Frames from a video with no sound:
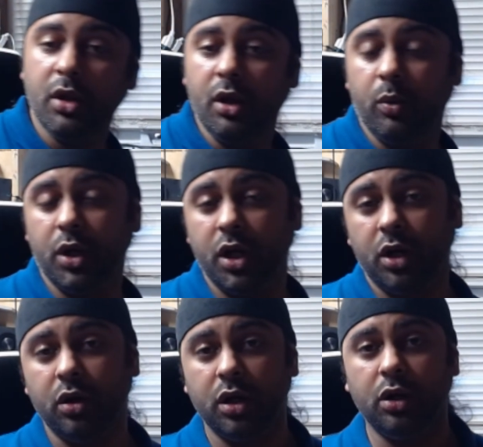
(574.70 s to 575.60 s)
we're gonna
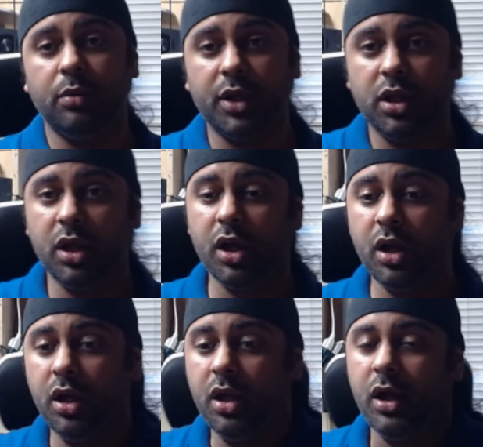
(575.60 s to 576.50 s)
cut it over here.
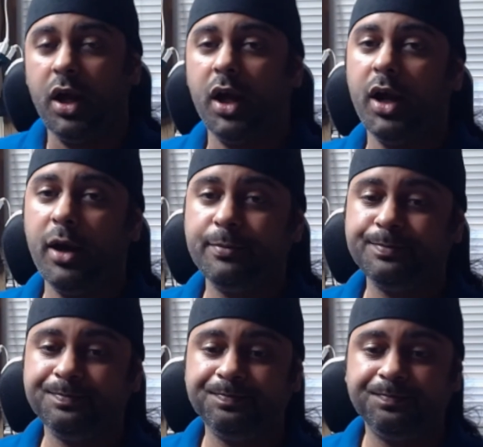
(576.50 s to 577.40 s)

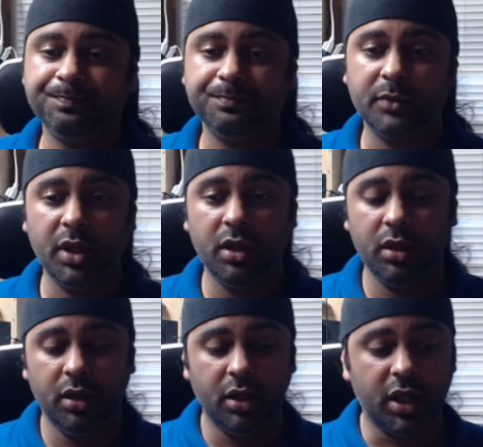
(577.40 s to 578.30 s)

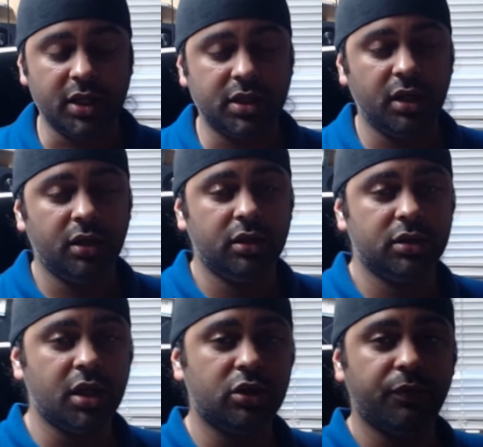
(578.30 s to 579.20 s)
Like I said,
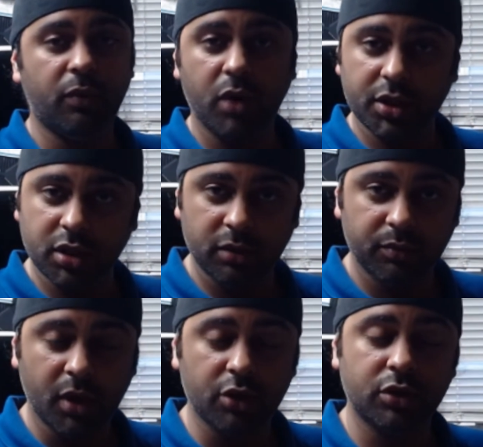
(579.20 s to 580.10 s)
thank you for
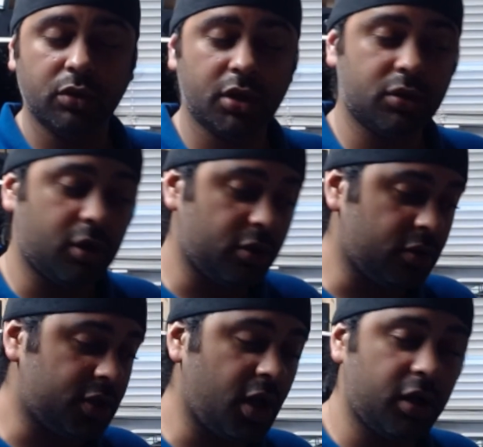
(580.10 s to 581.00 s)
watching. Also, you guys subscribe to the
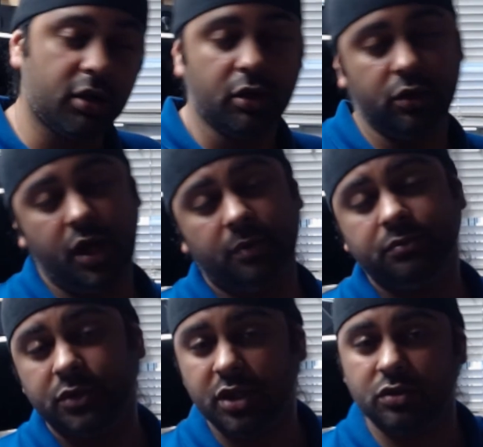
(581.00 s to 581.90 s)
channel or not.
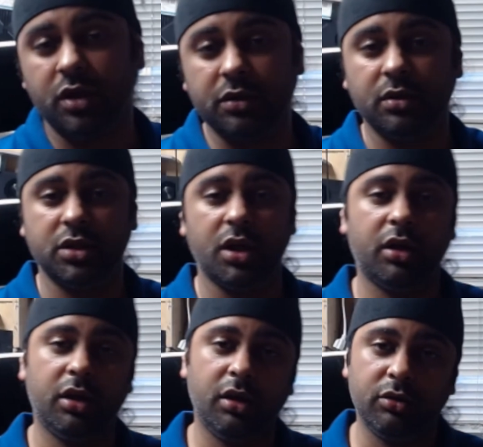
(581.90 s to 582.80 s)
Just subscribe to the
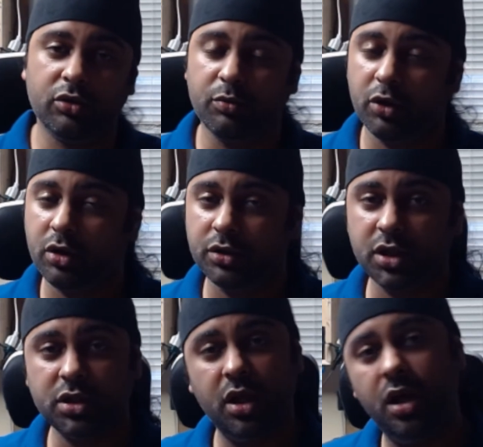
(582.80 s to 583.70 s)
channel to more
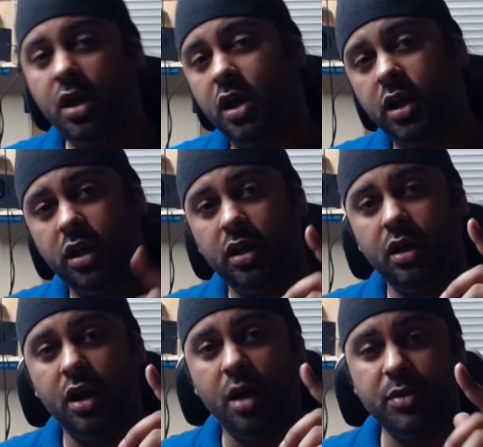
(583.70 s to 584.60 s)
content, and
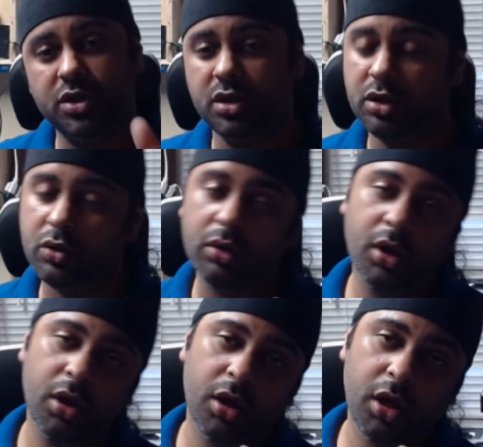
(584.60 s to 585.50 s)
I'll be see you
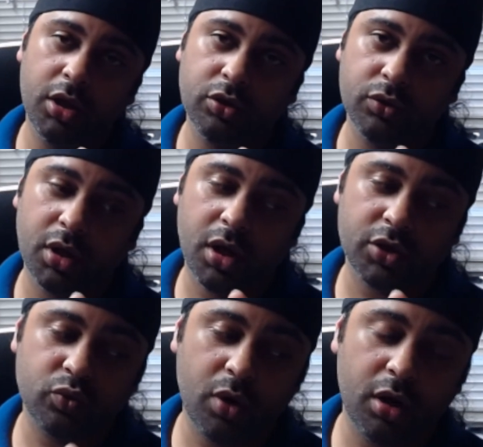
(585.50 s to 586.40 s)
into the
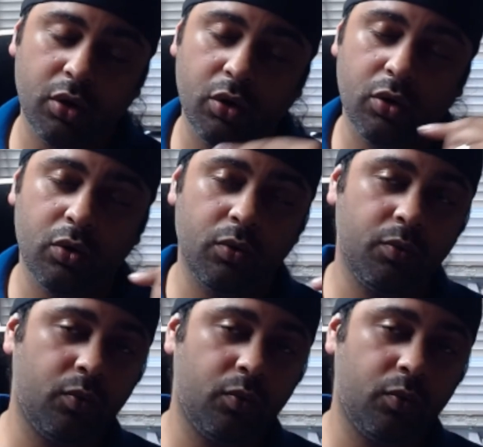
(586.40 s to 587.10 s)
next one, or